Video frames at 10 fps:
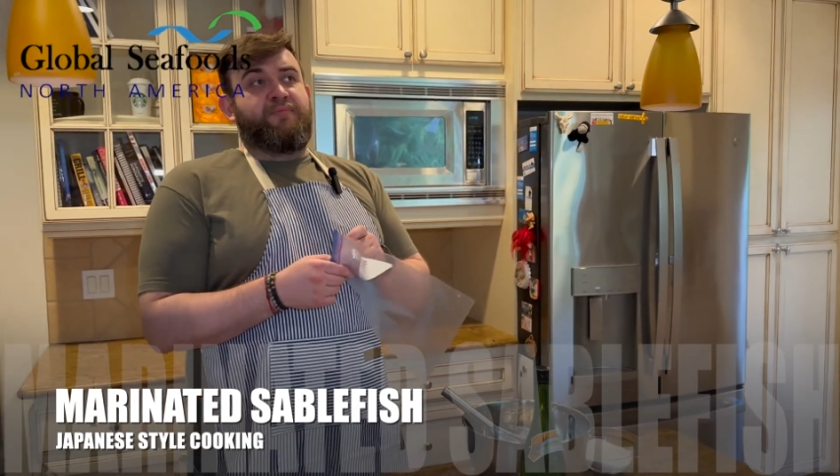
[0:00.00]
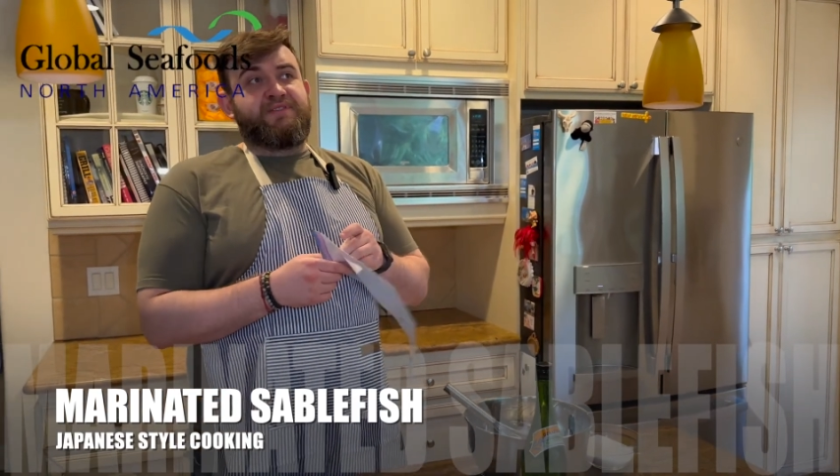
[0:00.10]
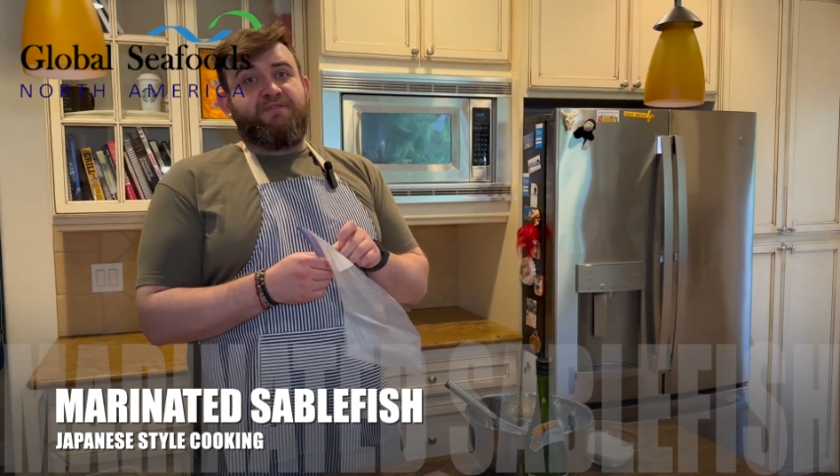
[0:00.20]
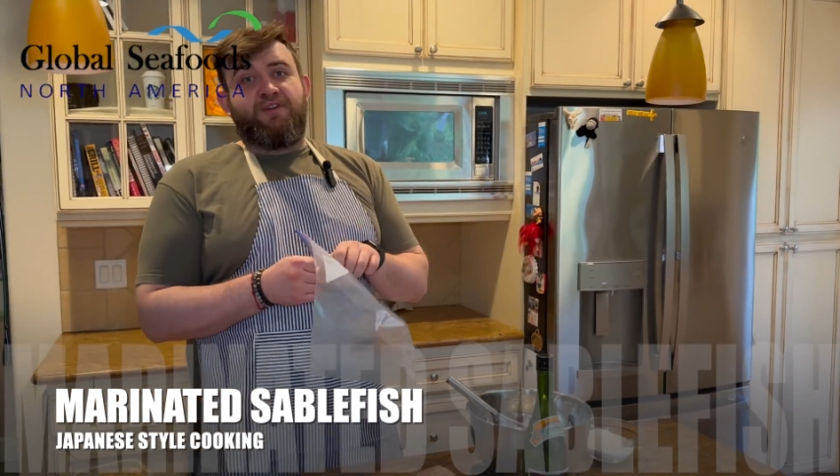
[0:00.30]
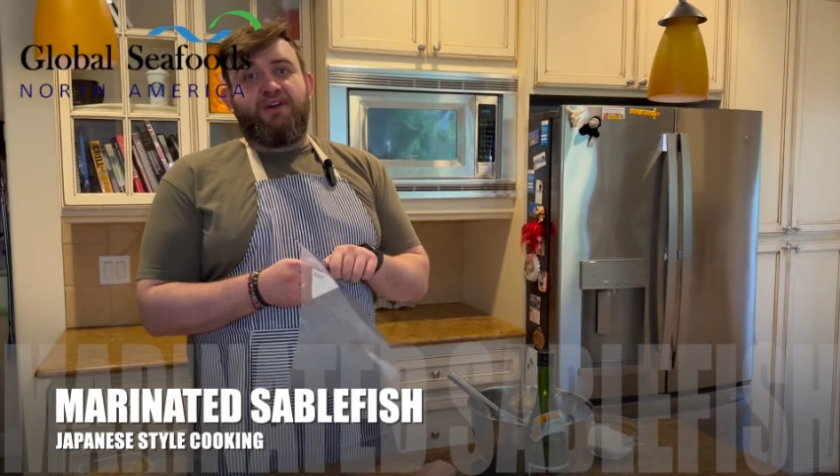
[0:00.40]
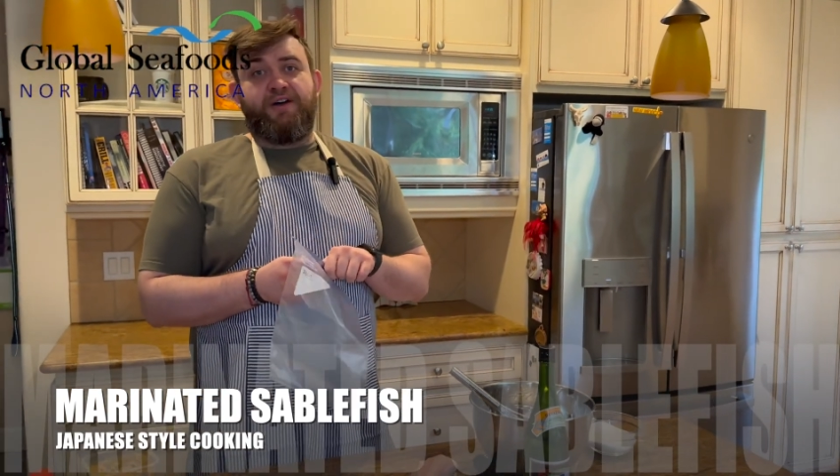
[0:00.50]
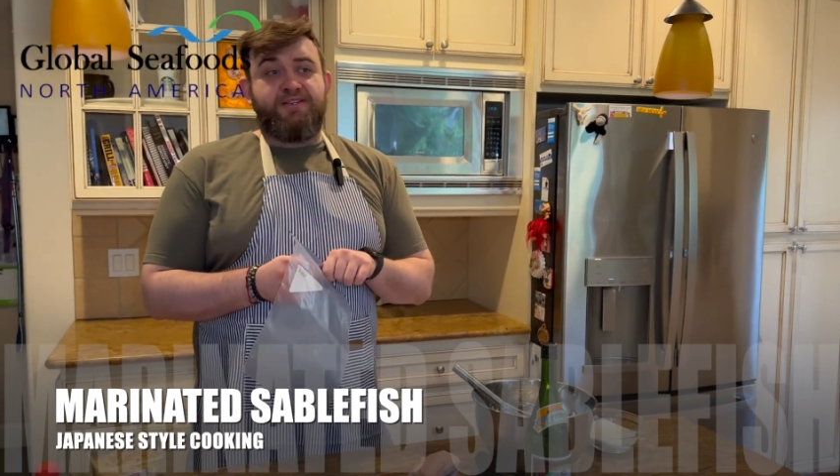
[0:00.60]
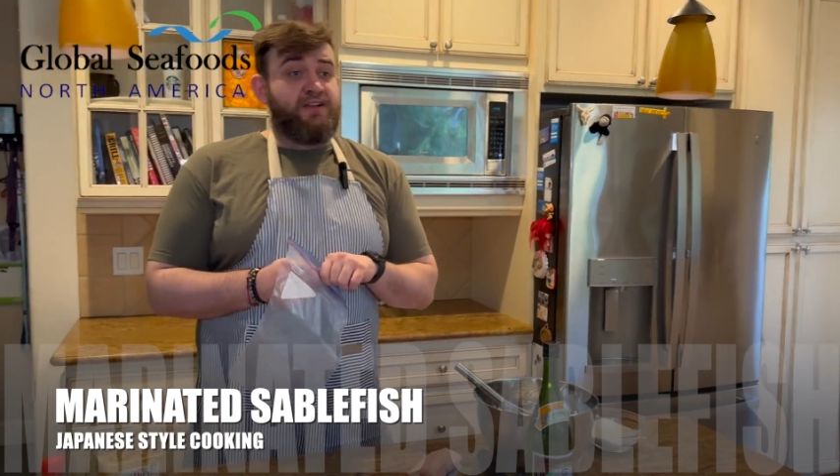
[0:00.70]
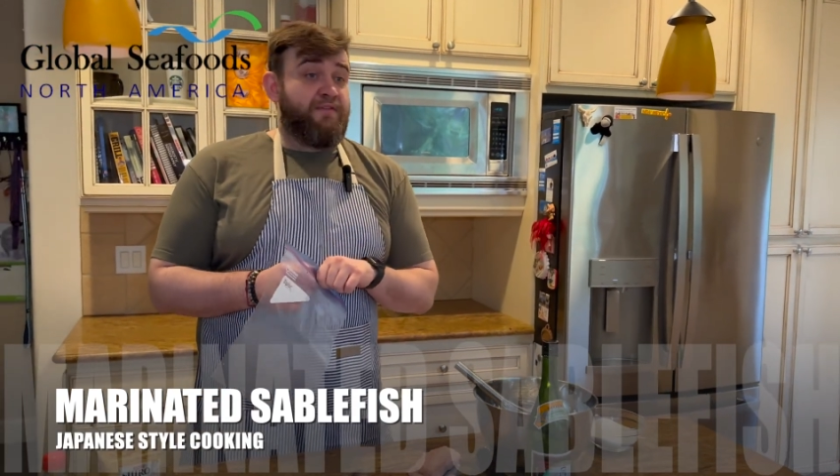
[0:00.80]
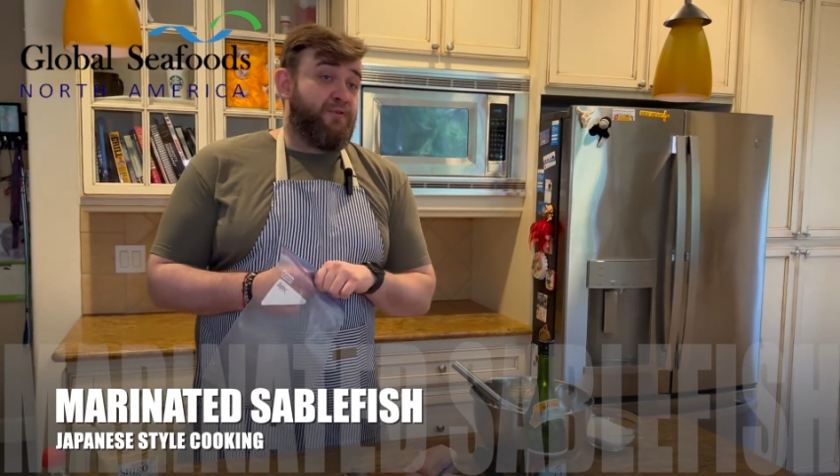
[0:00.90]
Pacific cod
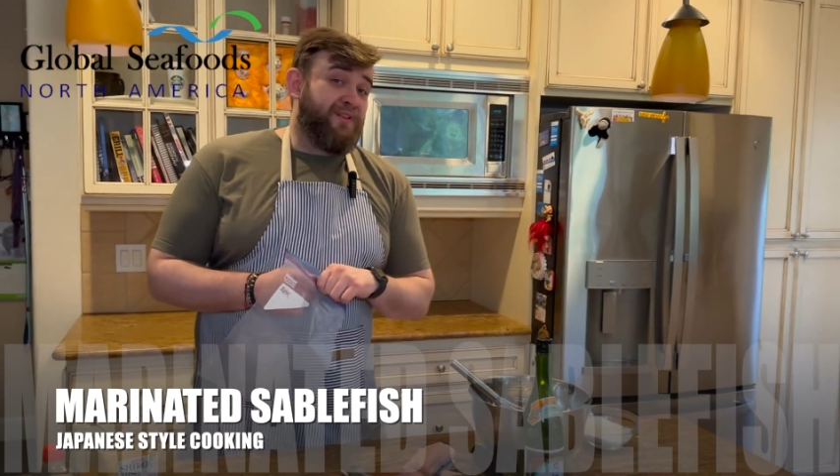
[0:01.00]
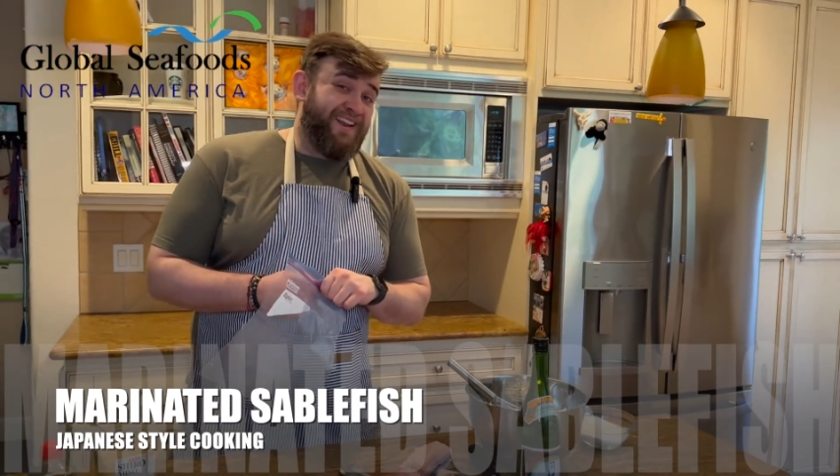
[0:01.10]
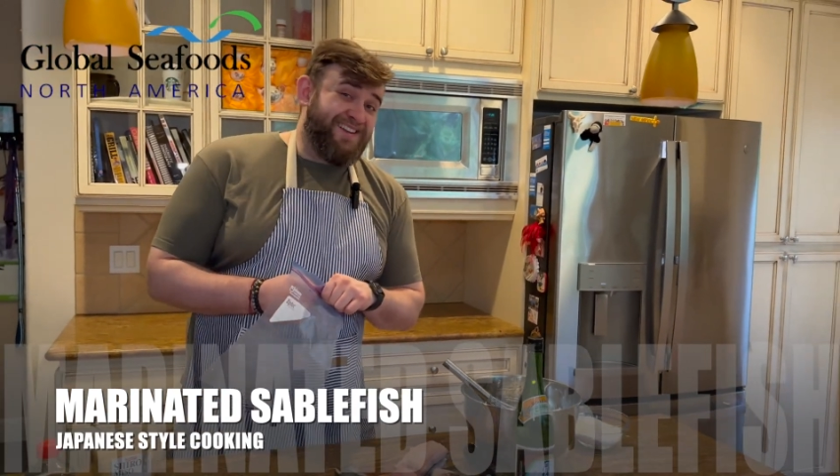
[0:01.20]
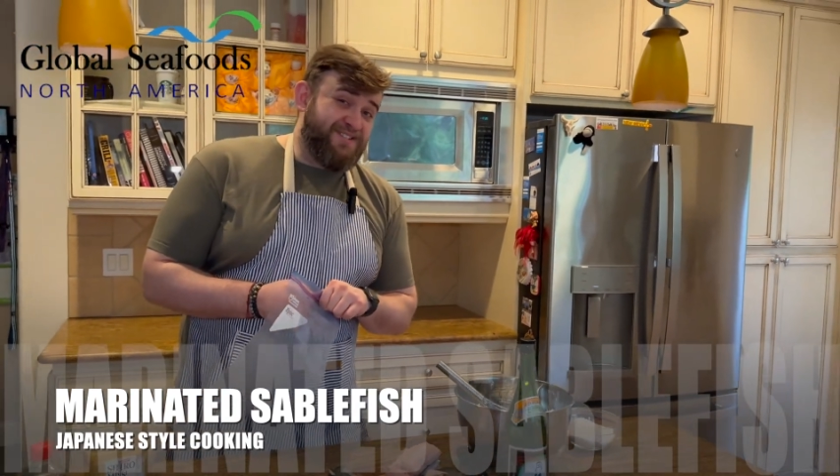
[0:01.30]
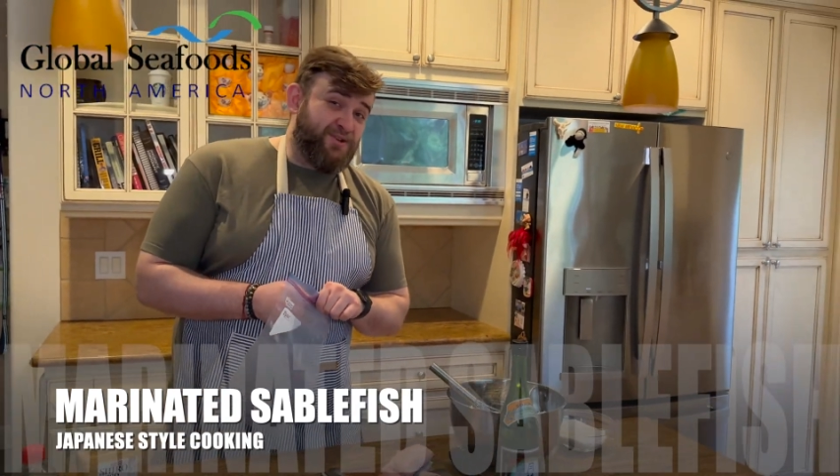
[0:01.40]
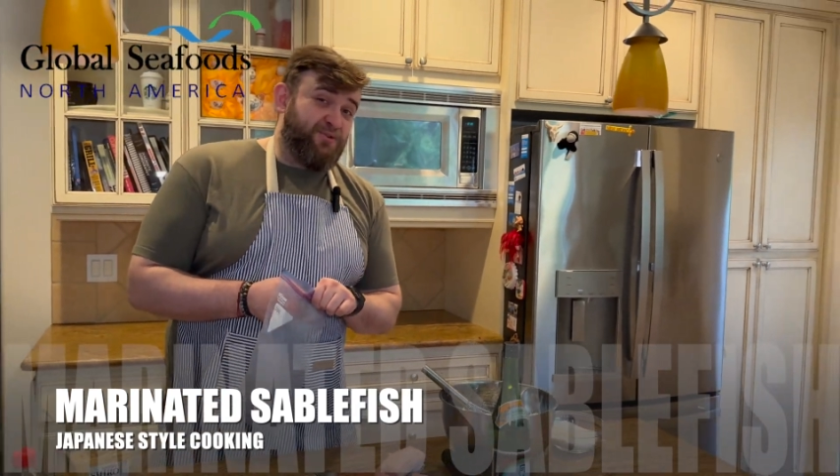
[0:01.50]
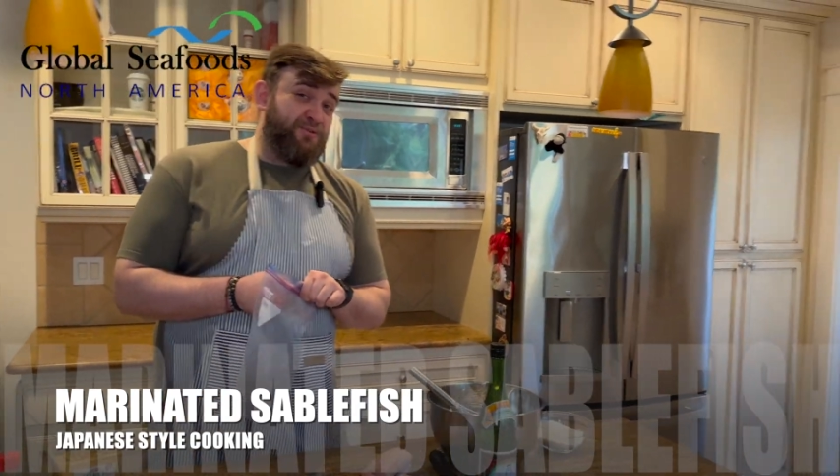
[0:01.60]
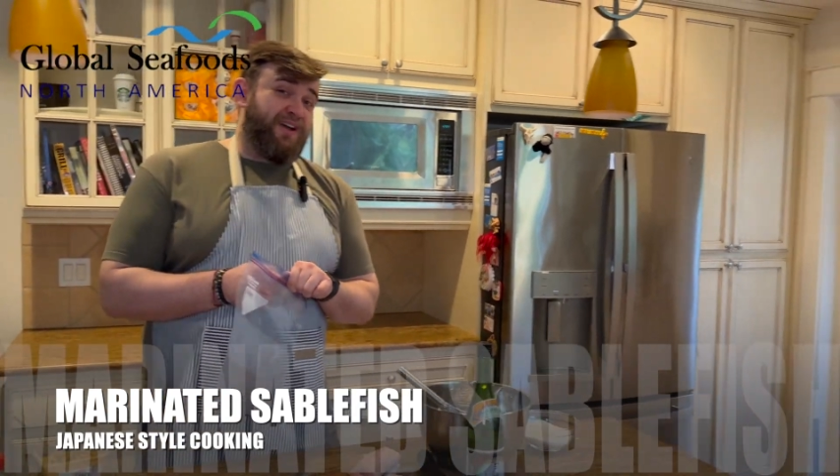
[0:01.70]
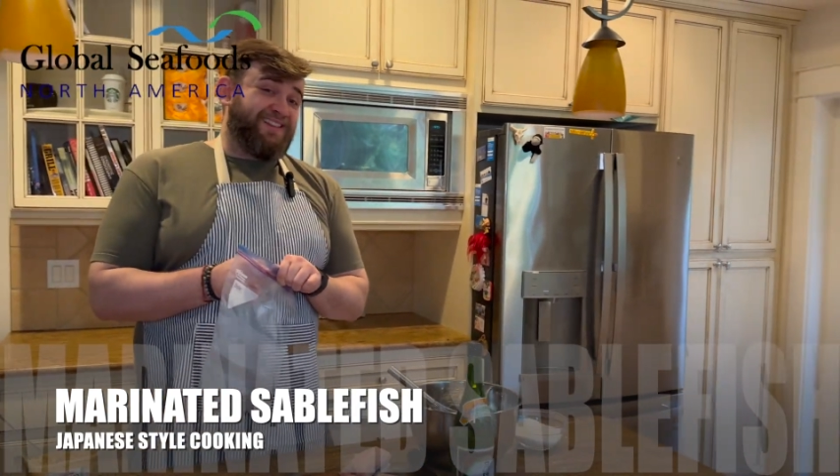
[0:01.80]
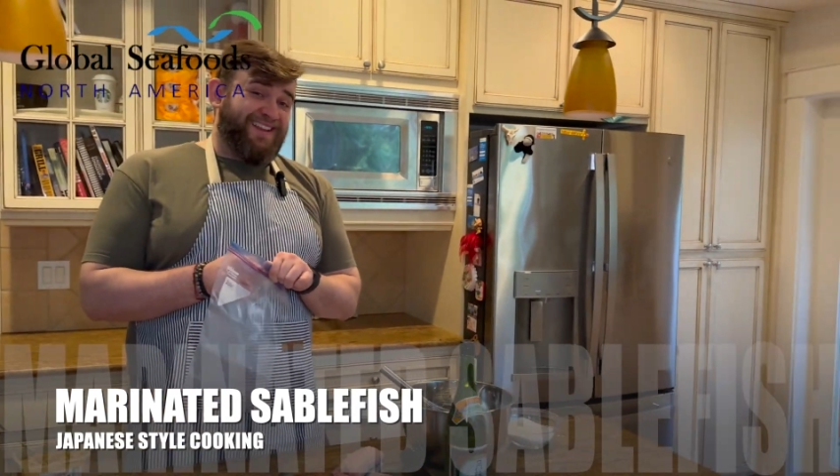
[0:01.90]
is not even related
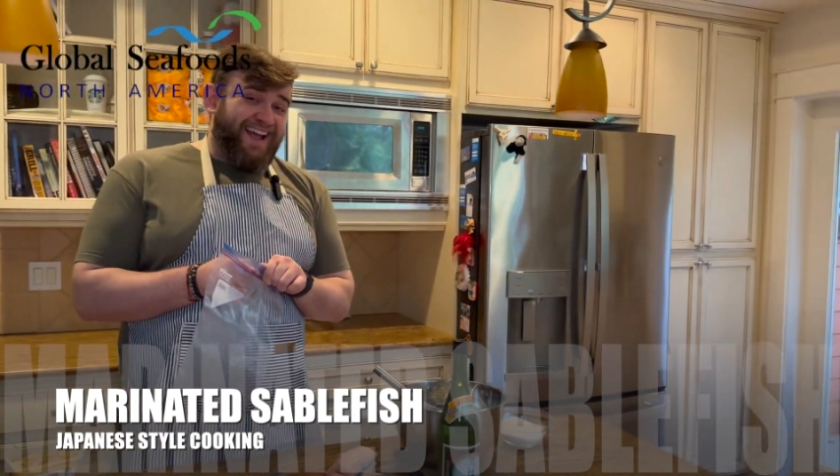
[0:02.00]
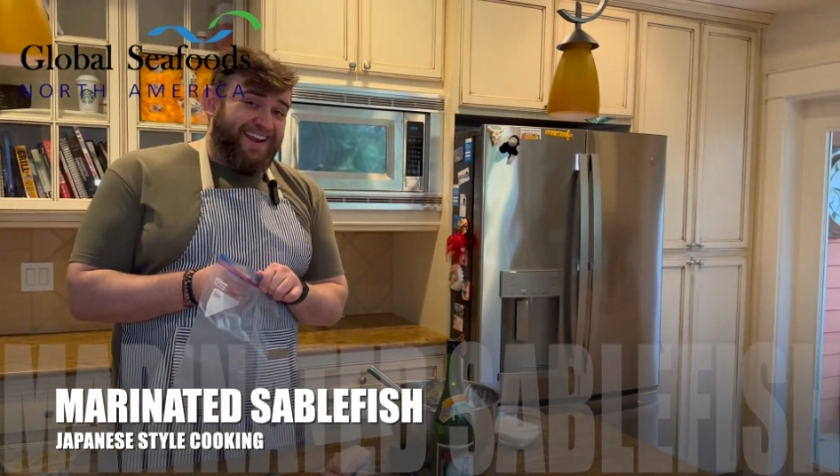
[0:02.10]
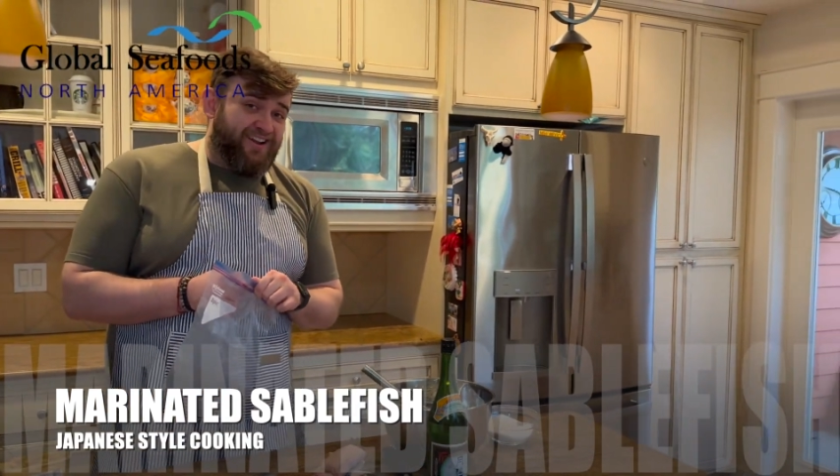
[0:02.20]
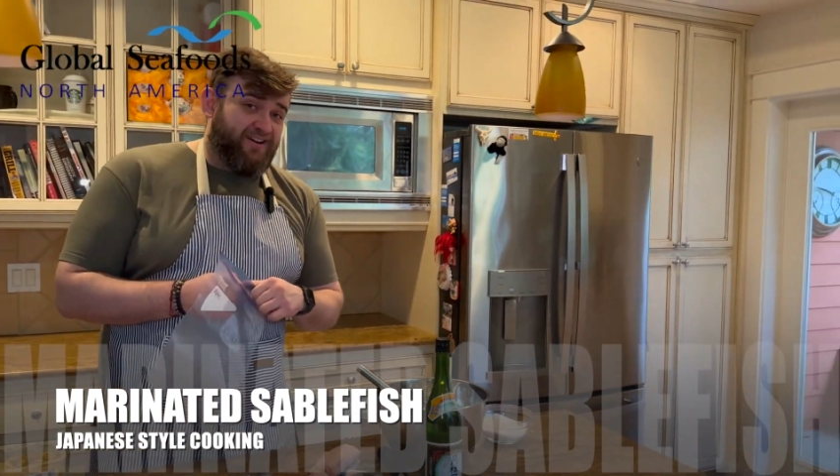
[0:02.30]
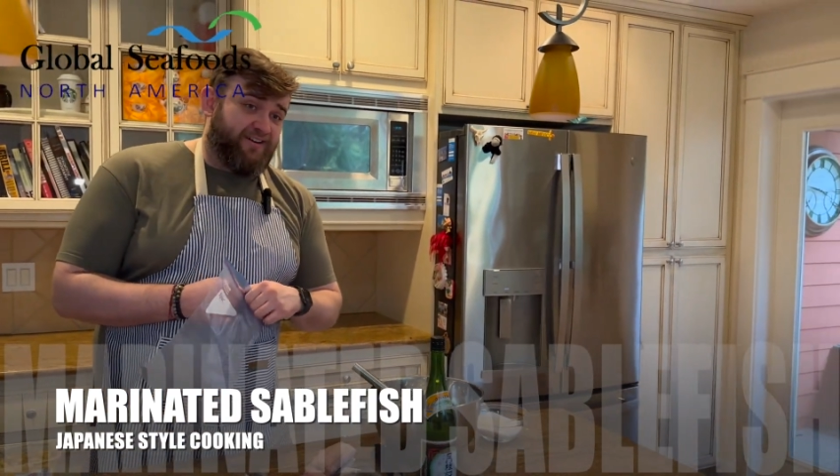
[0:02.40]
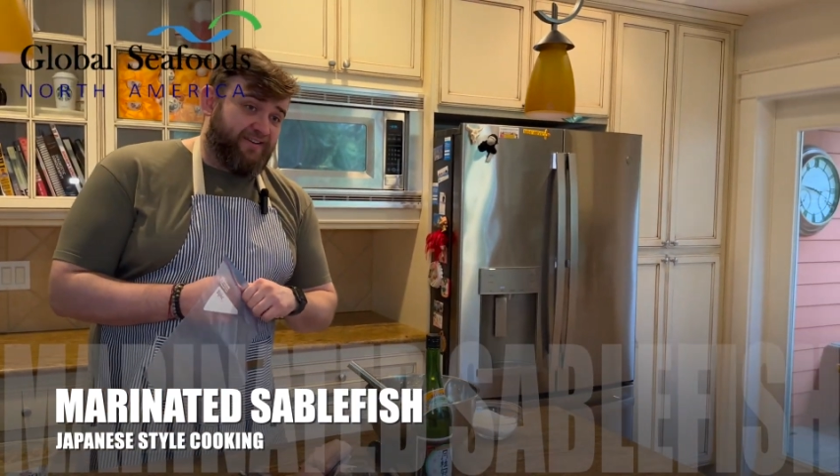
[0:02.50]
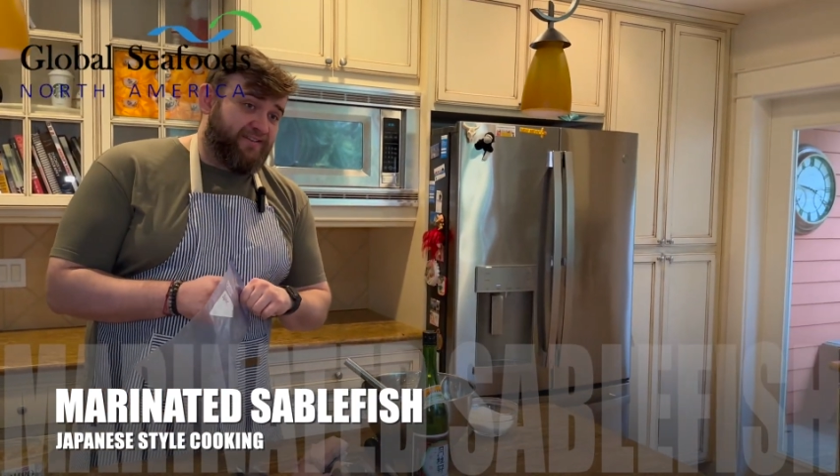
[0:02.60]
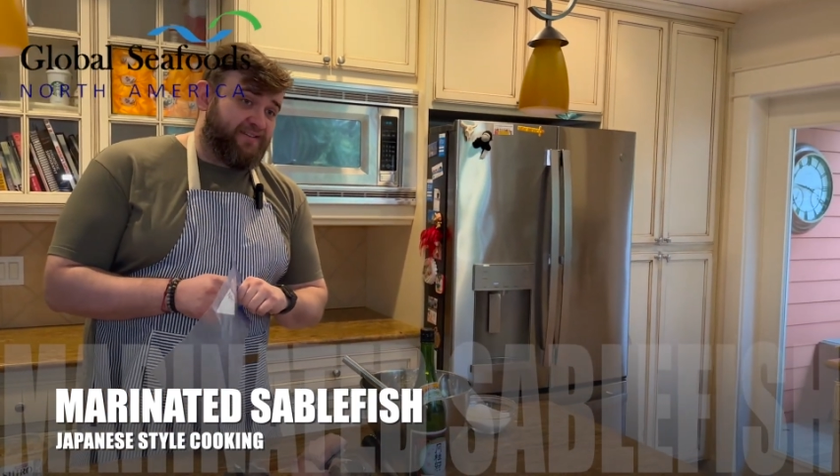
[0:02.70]
to Atlantic cod.